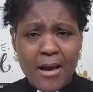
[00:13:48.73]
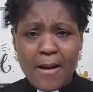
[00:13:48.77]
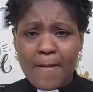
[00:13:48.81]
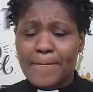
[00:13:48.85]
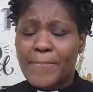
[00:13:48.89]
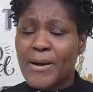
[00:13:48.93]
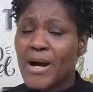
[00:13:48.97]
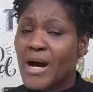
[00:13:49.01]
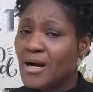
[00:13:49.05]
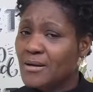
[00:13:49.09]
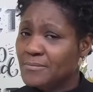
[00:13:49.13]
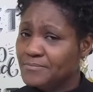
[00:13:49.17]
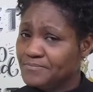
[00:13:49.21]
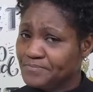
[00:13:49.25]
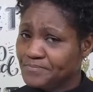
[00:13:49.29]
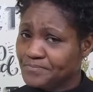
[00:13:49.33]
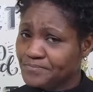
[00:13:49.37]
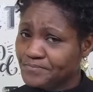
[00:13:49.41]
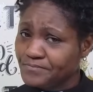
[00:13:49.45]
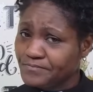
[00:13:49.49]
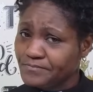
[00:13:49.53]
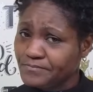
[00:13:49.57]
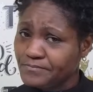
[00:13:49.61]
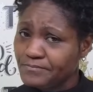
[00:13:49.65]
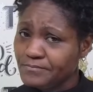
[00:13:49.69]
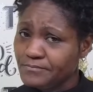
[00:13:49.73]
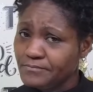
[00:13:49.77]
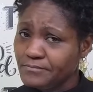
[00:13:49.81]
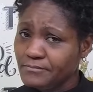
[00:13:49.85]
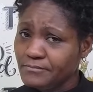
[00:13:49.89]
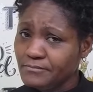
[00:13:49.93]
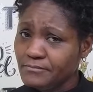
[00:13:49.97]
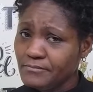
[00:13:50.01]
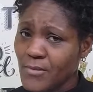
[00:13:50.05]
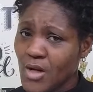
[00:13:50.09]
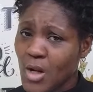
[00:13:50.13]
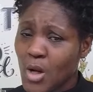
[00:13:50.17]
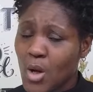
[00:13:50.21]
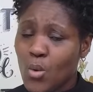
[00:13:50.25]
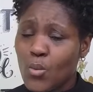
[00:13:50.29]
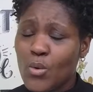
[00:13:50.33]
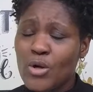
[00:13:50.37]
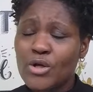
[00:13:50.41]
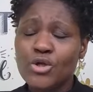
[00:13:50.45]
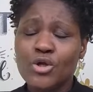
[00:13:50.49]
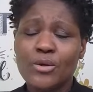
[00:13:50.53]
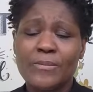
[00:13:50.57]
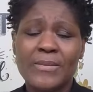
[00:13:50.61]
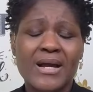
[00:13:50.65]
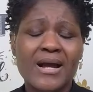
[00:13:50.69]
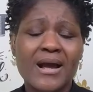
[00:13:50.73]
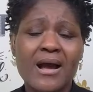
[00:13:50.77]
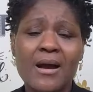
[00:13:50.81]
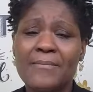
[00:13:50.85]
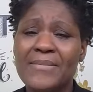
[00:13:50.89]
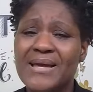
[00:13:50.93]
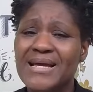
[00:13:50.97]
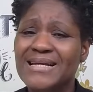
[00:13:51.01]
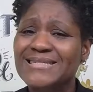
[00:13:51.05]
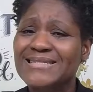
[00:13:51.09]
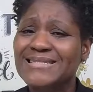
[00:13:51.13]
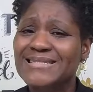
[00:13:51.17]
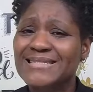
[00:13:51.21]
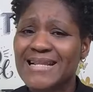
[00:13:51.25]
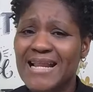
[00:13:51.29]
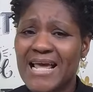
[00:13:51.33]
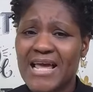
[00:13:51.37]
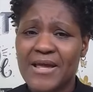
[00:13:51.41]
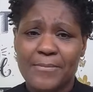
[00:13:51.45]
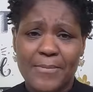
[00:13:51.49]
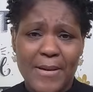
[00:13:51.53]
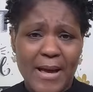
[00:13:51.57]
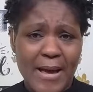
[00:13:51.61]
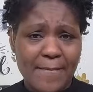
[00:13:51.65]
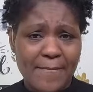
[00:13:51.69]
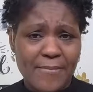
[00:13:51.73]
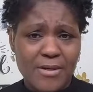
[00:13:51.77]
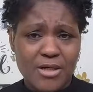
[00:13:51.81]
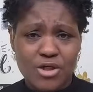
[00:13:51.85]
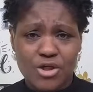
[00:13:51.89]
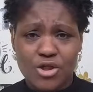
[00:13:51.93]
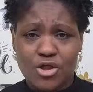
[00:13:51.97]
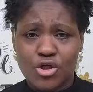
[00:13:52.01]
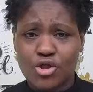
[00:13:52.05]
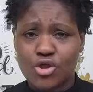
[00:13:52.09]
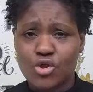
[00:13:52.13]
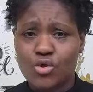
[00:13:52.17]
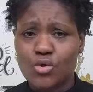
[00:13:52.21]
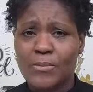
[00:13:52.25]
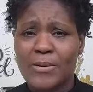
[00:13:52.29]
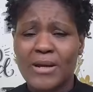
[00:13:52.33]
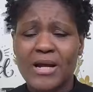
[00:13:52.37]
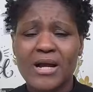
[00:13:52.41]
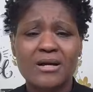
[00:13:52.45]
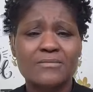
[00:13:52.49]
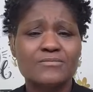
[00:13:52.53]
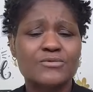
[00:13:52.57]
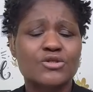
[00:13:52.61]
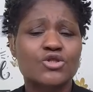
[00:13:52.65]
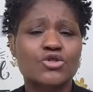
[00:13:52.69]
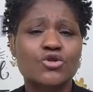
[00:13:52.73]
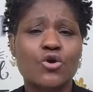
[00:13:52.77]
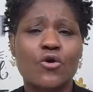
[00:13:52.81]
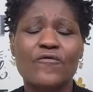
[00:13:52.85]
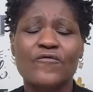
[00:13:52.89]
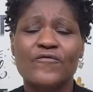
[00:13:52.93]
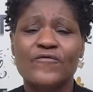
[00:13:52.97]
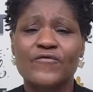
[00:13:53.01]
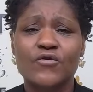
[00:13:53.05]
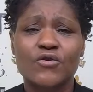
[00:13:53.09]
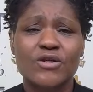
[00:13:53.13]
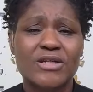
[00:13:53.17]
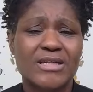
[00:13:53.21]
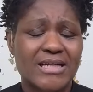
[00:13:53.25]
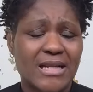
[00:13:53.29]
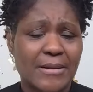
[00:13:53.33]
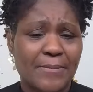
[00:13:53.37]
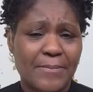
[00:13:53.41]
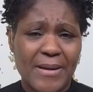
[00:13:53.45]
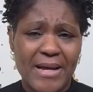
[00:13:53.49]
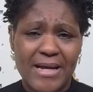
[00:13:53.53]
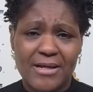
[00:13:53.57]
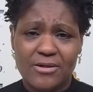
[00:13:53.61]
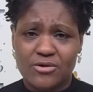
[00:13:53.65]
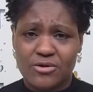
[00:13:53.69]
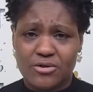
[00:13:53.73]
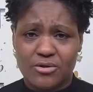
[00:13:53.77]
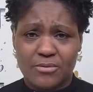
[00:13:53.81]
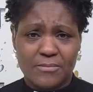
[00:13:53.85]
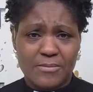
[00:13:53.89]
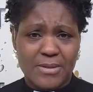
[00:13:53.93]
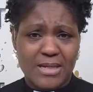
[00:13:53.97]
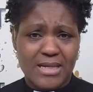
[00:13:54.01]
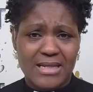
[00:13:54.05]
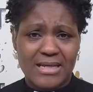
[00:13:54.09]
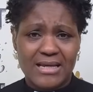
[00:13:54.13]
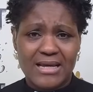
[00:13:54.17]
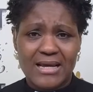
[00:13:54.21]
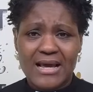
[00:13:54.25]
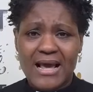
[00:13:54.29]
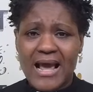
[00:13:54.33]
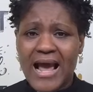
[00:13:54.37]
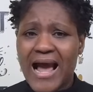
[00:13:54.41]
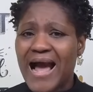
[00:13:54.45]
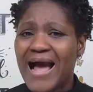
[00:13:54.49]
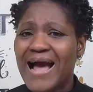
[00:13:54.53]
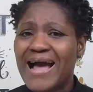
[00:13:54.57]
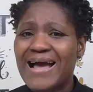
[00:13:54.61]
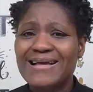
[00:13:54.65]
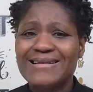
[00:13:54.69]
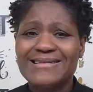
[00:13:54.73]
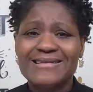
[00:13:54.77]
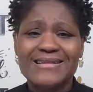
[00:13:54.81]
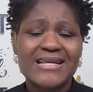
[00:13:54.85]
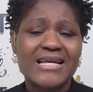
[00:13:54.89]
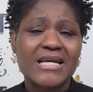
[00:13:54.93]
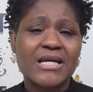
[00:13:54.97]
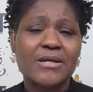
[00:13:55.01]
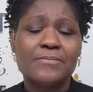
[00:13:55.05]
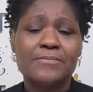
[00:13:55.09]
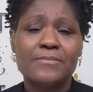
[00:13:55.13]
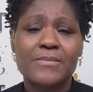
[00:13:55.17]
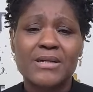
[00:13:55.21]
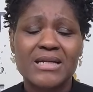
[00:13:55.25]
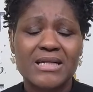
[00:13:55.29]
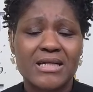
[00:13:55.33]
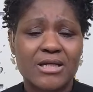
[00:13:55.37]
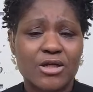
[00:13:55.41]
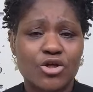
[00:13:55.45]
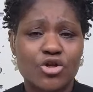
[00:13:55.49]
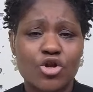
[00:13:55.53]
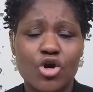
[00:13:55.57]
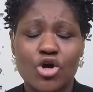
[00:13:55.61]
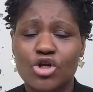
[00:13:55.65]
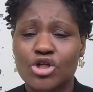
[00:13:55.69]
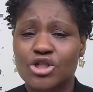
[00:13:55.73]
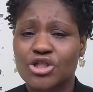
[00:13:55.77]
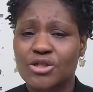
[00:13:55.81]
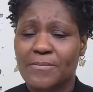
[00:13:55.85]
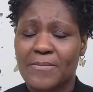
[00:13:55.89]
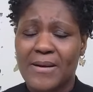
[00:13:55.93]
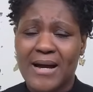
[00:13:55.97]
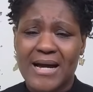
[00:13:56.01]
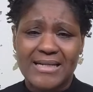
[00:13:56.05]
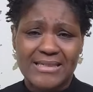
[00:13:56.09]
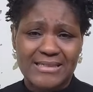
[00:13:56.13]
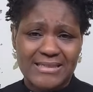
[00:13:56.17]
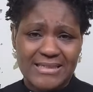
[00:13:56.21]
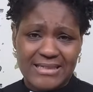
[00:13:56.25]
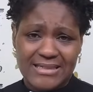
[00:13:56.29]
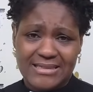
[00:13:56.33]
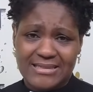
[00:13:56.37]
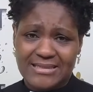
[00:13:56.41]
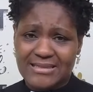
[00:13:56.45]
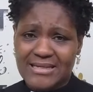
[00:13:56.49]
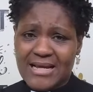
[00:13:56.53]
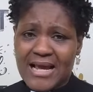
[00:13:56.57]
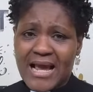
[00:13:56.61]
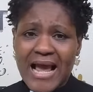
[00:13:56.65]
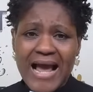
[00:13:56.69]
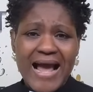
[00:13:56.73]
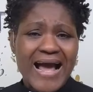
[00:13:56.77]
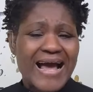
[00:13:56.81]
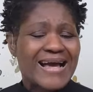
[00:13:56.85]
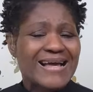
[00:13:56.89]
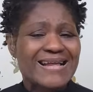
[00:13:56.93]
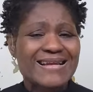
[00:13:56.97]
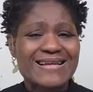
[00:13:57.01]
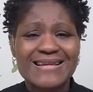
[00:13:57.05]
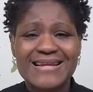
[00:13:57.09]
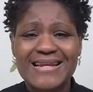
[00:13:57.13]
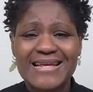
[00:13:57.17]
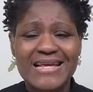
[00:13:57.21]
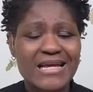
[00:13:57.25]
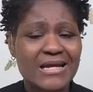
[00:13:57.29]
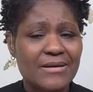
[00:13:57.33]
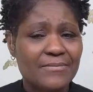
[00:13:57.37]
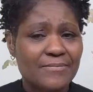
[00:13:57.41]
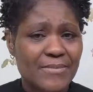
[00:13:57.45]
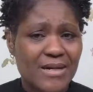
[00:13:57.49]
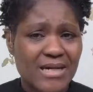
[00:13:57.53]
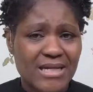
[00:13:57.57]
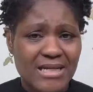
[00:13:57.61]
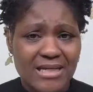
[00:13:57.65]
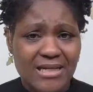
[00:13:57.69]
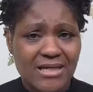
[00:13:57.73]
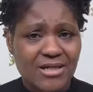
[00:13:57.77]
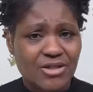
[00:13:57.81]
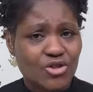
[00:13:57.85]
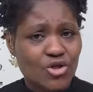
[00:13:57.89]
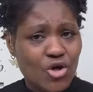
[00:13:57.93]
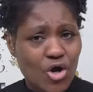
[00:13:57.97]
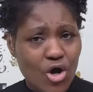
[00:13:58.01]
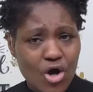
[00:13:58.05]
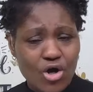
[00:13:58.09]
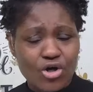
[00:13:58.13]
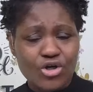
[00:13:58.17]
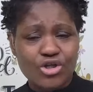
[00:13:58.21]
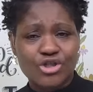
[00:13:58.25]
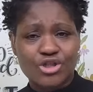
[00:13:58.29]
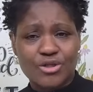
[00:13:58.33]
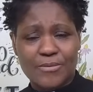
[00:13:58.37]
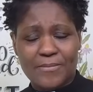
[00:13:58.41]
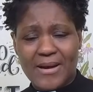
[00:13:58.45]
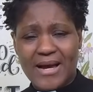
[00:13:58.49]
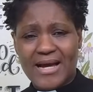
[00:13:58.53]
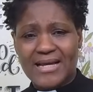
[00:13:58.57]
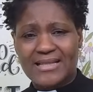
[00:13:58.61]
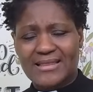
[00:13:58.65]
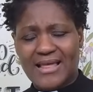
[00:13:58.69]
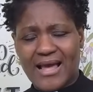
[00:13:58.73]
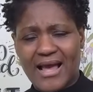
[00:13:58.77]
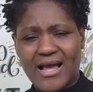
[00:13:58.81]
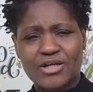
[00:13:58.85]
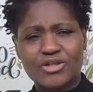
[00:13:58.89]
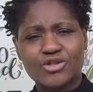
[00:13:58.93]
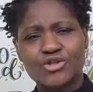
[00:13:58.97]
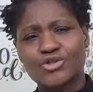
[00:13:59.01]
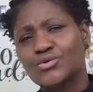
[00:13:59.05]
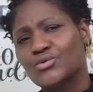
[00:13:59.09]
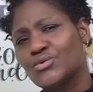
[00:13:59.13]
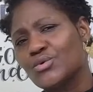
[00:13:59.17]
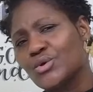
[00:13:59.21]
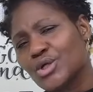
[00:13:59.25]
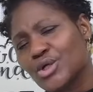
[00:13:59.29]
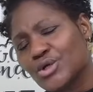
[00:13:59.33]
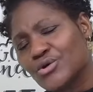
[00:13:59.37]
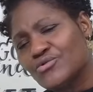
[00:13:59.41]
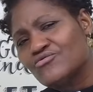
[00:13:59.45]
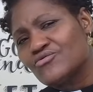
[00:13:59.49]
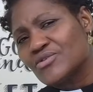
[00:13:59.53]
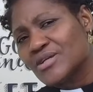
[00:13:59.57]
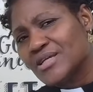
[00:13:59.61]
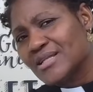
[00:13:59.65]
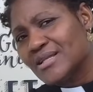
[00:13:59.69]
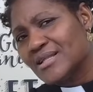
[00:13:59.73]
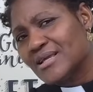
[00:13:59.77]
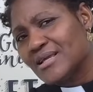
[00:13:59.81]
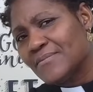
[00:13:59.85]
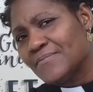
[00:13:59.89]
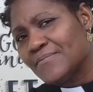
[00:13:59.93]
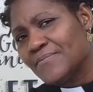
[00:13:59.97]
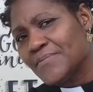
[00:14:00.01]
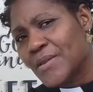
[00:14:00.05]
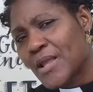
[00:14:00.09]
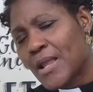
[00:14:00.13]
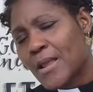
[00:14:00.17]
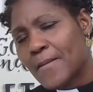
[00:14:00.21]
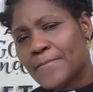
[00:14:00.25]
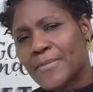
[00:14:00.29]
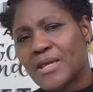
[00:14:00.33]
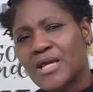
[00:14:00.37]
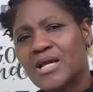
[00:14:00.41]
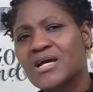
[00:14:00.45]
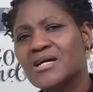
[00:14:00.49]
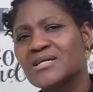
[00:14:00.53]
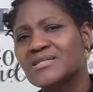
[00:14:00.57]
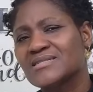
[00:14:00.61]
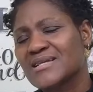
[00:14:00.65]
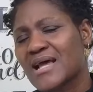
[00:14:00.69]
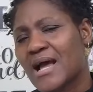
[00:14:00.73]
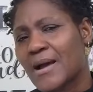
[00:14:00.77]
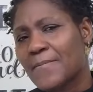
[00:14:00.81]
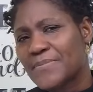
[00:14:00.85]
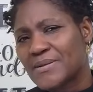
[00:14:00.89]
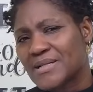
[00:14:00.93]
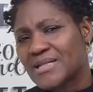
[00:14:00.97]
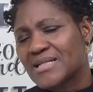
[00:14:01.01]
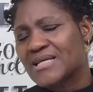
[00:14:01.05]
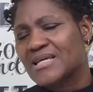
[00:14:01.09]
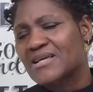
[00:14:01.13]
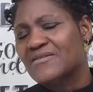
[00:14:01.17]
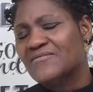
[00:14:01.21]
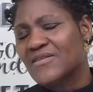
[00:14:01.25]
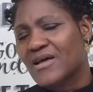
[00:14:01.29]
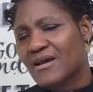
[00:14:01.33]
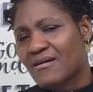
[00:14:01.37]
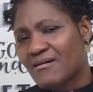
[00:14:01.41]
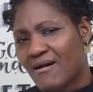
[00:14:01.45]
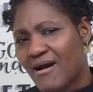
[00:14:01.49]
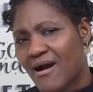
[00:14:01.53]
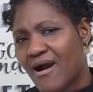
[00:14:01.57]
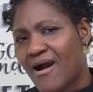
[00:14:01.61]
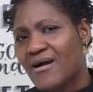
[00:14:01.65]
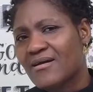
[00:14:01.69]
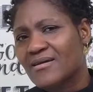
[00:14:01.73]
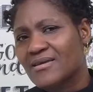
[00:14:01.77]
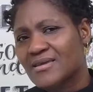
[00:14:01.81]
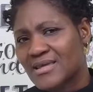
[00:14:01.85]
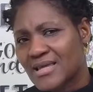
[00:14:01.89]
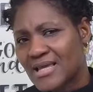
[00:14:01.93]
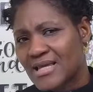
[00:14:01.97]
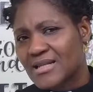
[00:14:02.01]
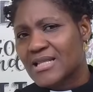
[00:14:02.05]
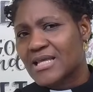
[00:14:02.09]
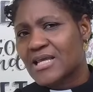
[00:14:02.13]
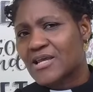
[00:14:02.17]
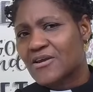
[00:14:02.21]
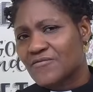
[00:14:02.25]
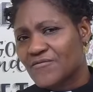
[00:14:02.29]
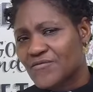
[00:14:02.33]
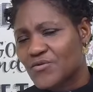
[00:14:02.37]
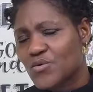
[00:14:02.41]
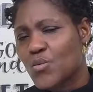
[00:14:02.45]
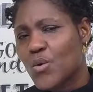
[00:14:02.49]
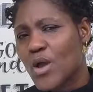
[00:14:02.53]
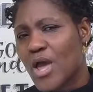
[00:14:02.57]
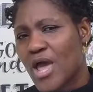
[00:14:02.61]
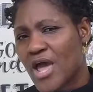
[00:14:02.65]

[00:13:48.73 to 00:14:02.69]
But when you become enslaved by money, you become so fully dependent on money. I need money in order to buy this. I need money in order to buy that. Do you really? Because I believe that God can give you